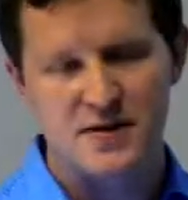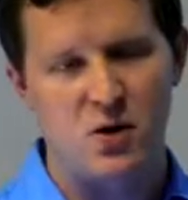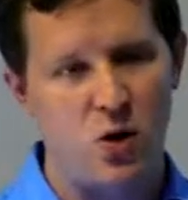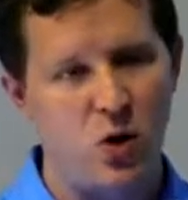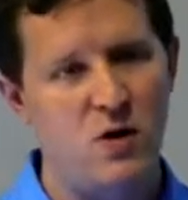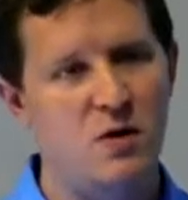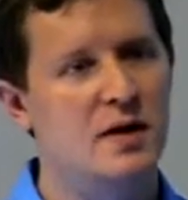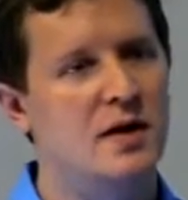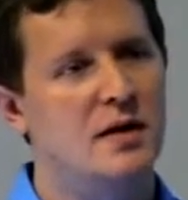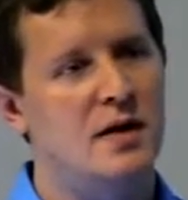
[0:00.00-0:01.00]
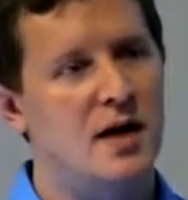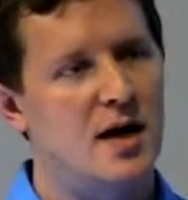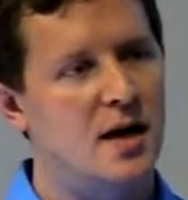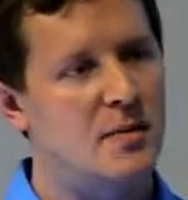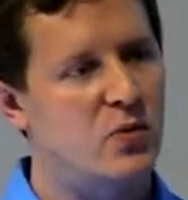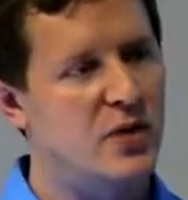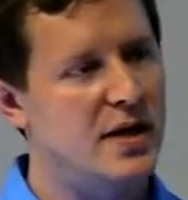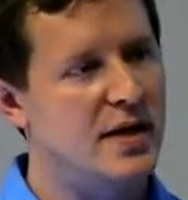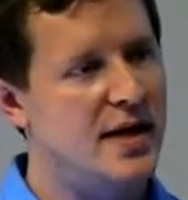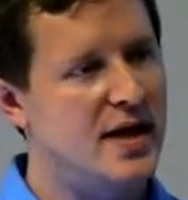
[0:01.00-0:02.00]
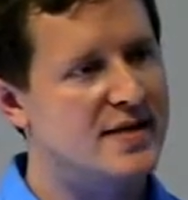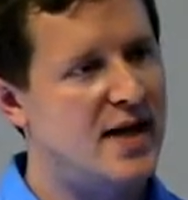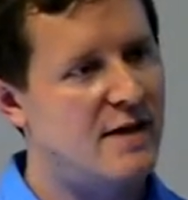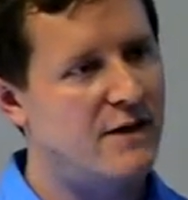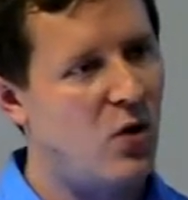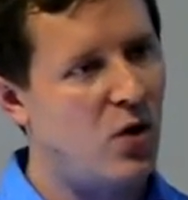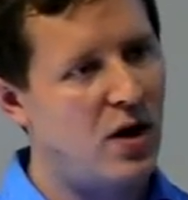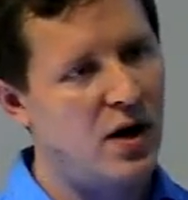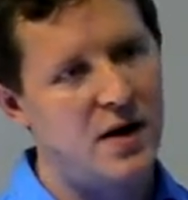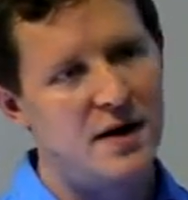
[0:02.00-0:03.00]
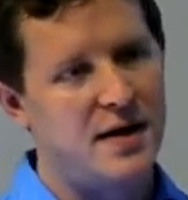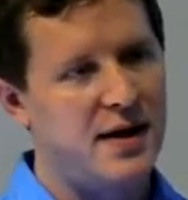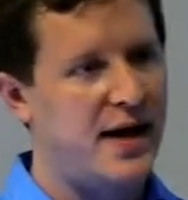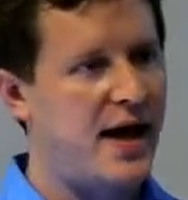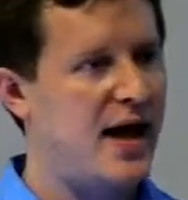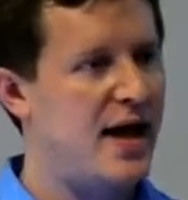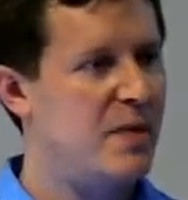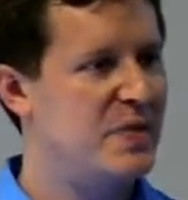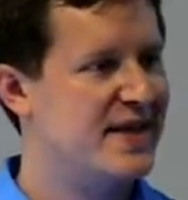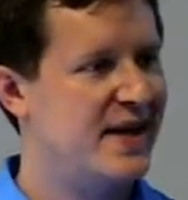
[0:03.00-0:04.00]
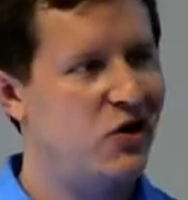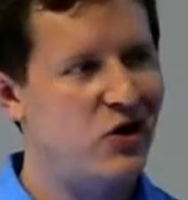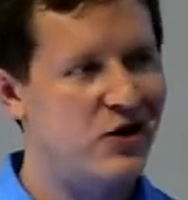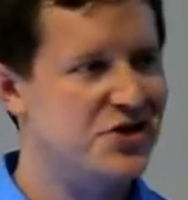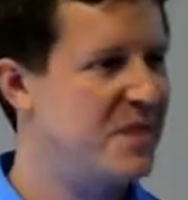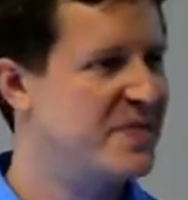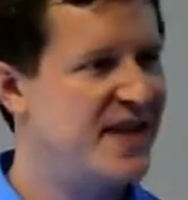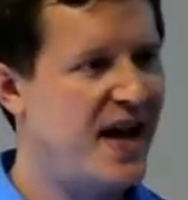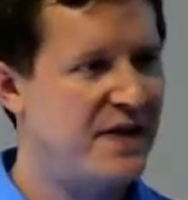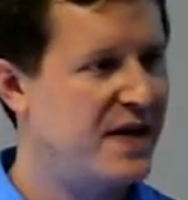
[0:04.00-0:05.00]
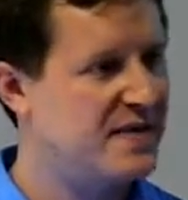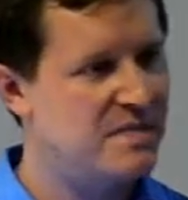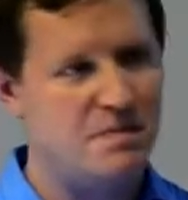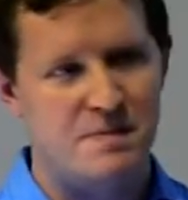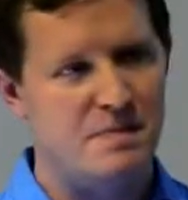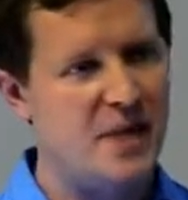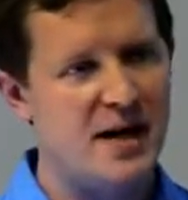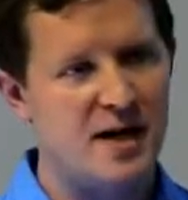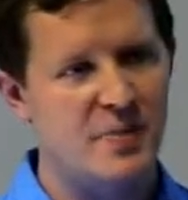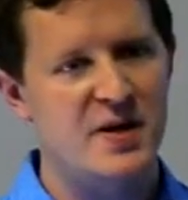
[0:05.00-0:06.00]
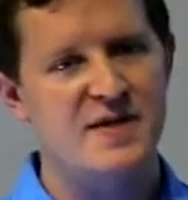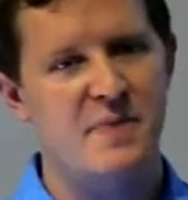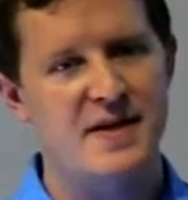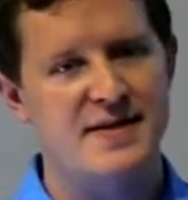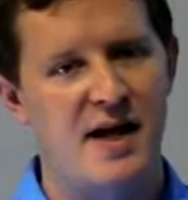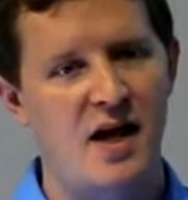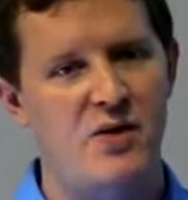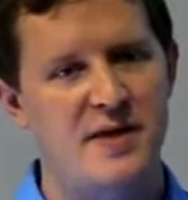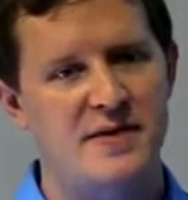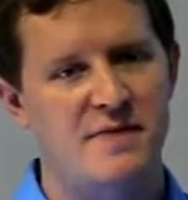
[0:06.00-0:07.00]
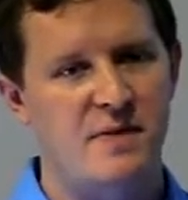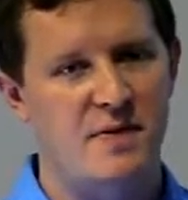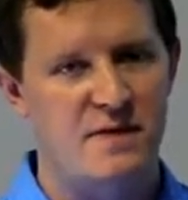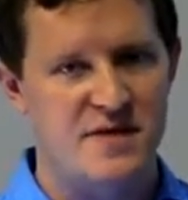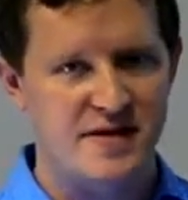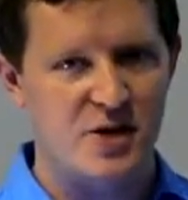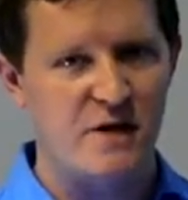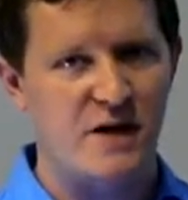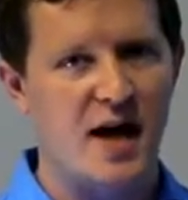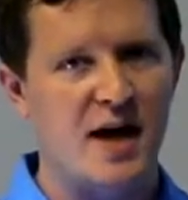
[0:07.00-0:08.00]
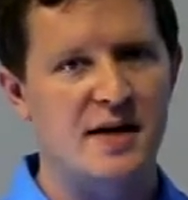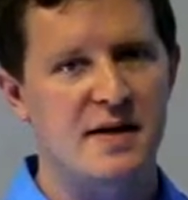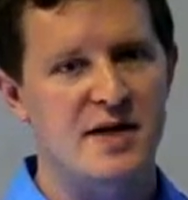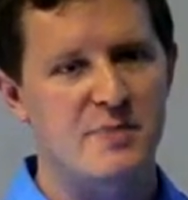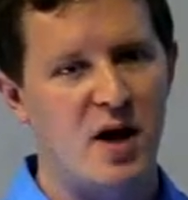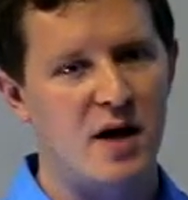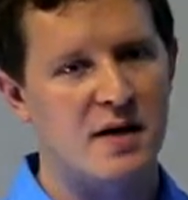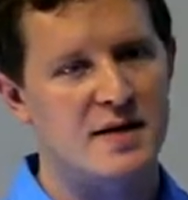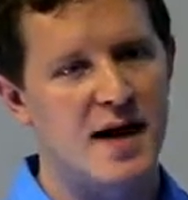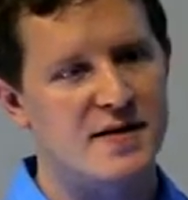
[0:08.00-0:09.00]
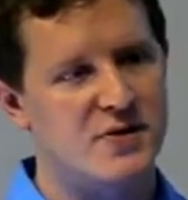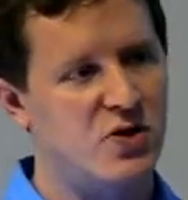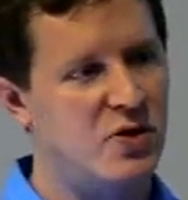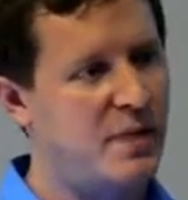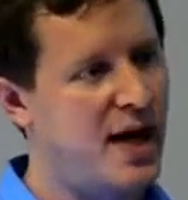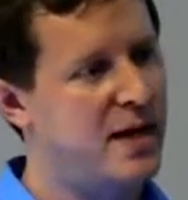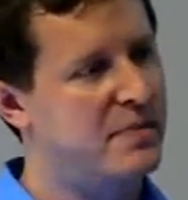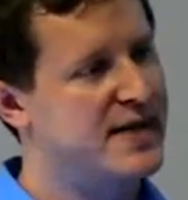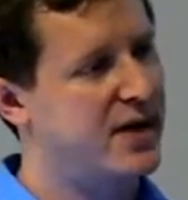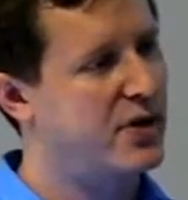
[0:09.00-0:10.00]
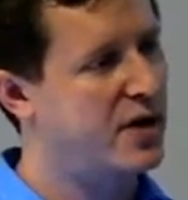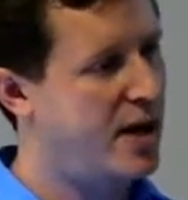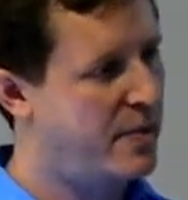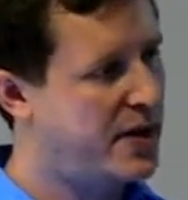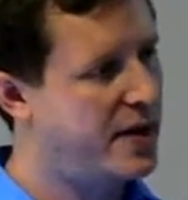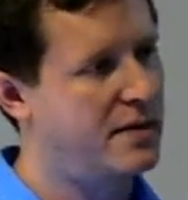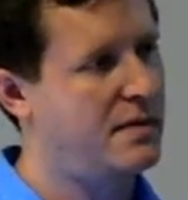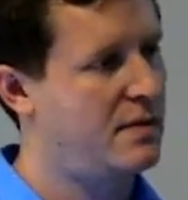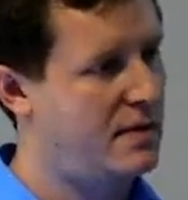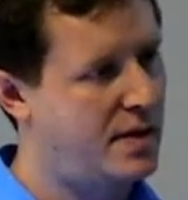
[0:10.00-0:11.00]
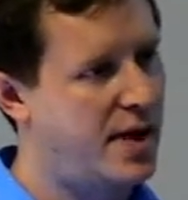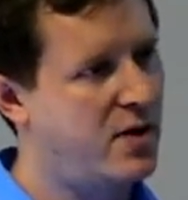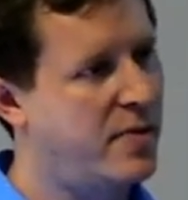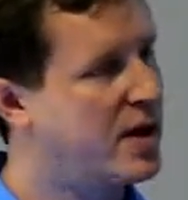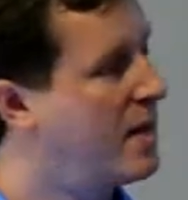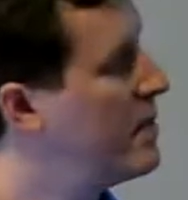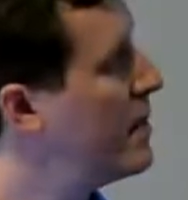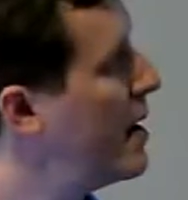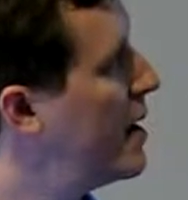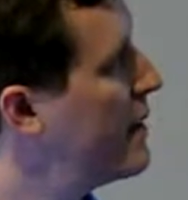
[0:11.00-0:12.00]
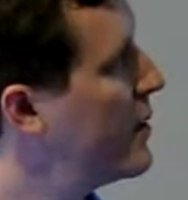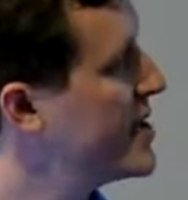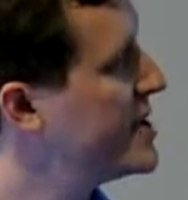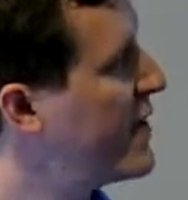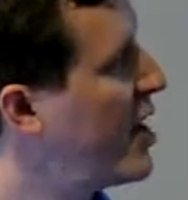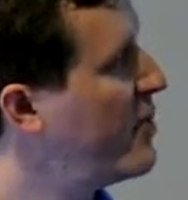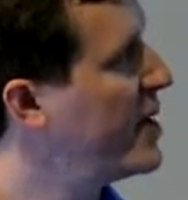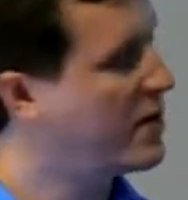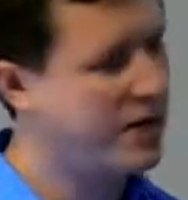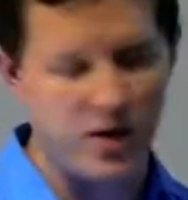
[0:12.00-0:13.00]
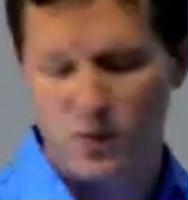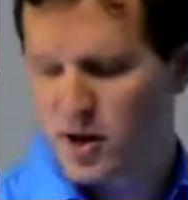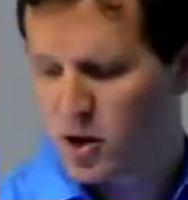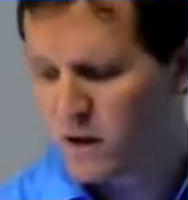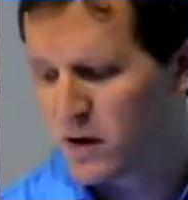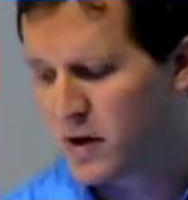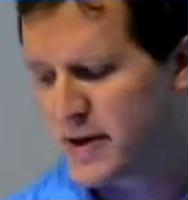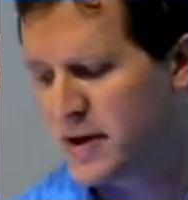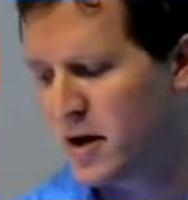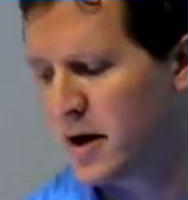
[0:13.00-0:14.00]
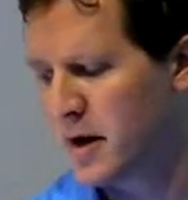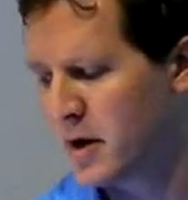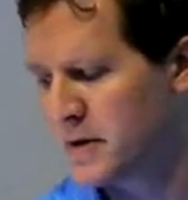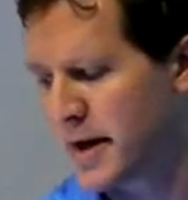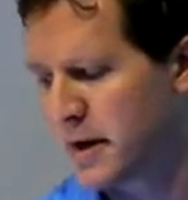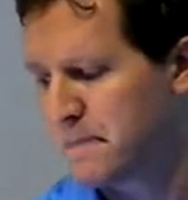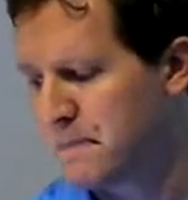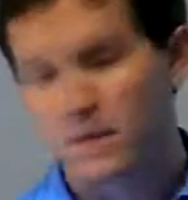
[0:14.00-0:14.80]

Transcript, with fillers: as a whole. Um, we, and it's not for a particular chipset that many companies might sell. It's to certify each product as sold by a particular company. And that'll become, uh, the reasons for that will be clear when we go over the criteria here in a second.